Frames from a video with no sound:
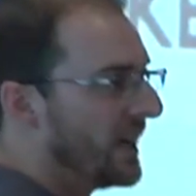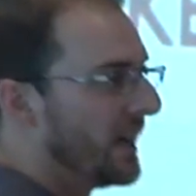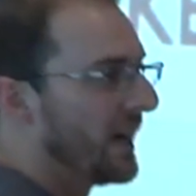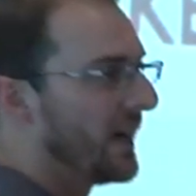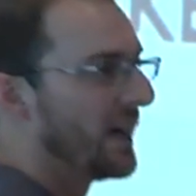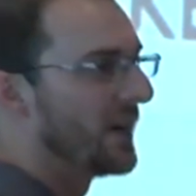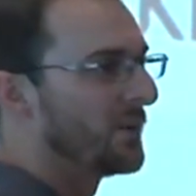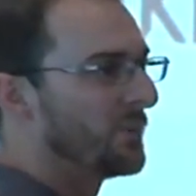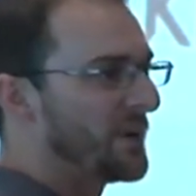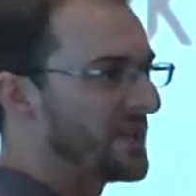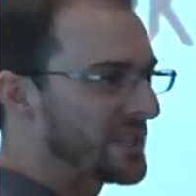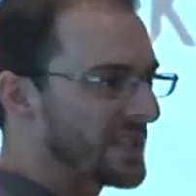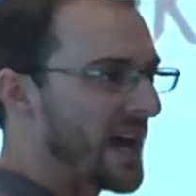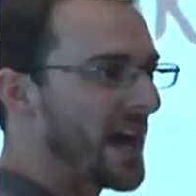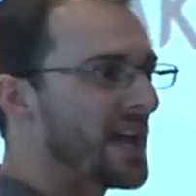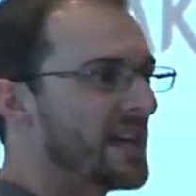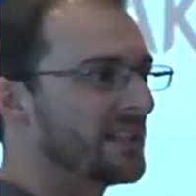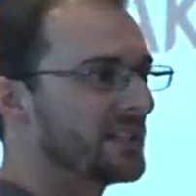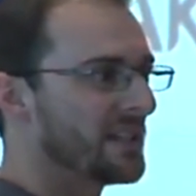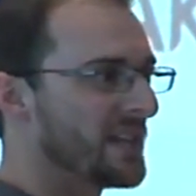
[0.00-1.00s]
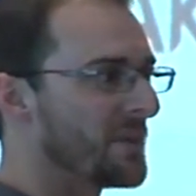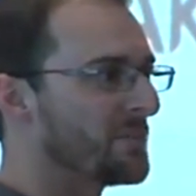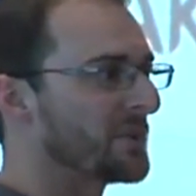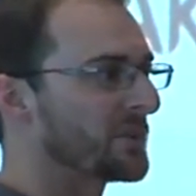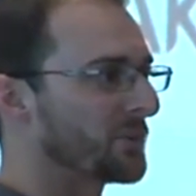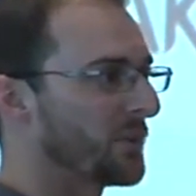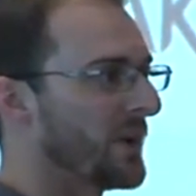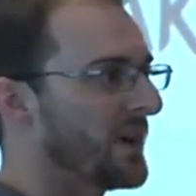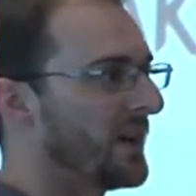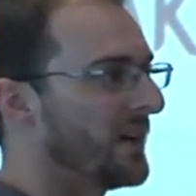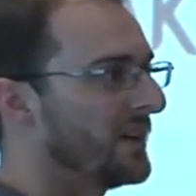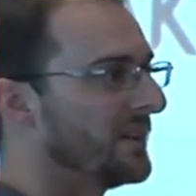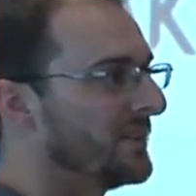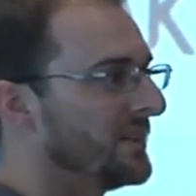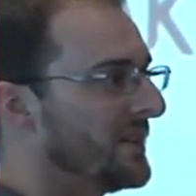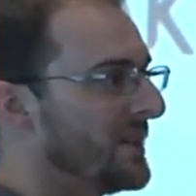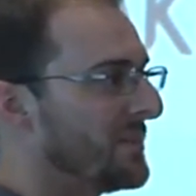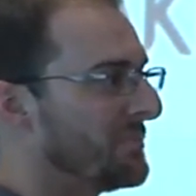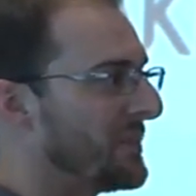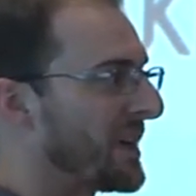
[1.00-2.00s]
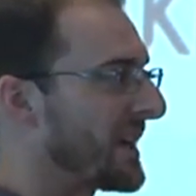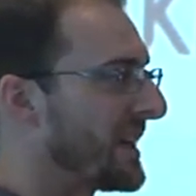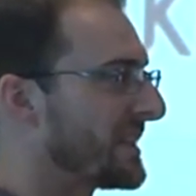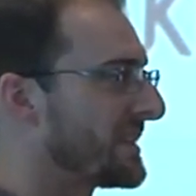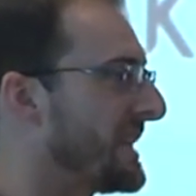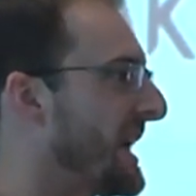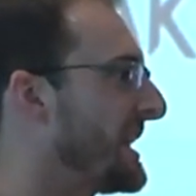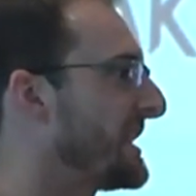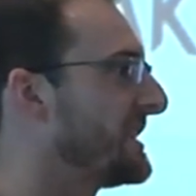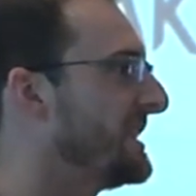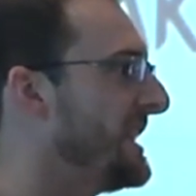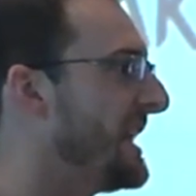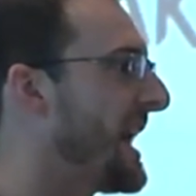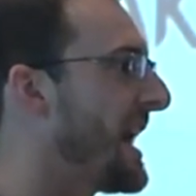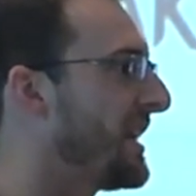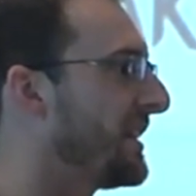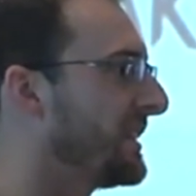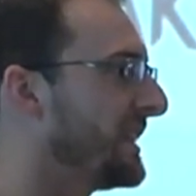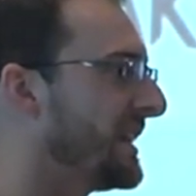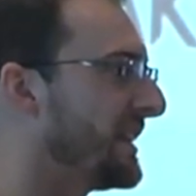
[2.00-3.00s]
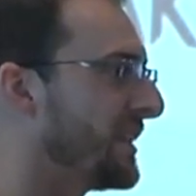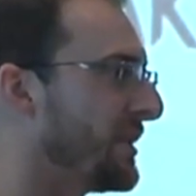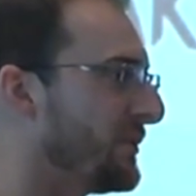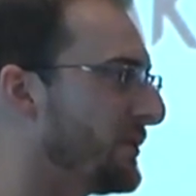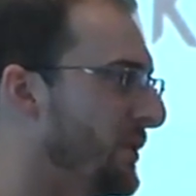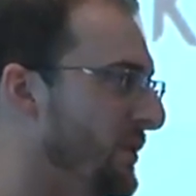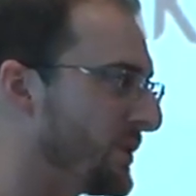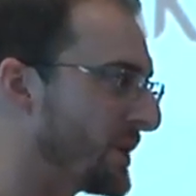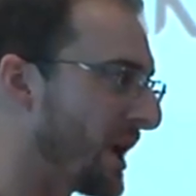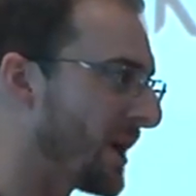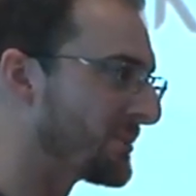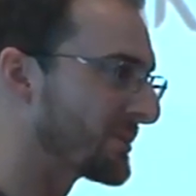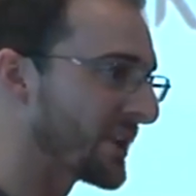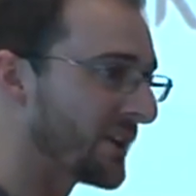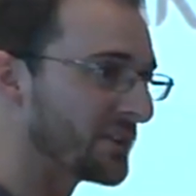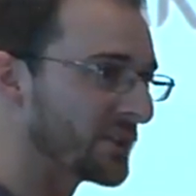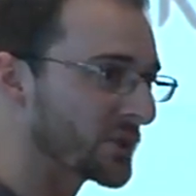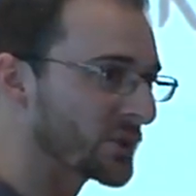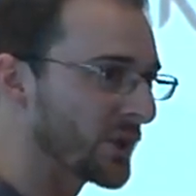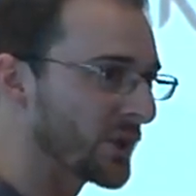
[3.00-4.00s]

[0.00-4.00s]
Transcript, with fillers: Uh, we tie into them as well because that's the outlet of who comes on the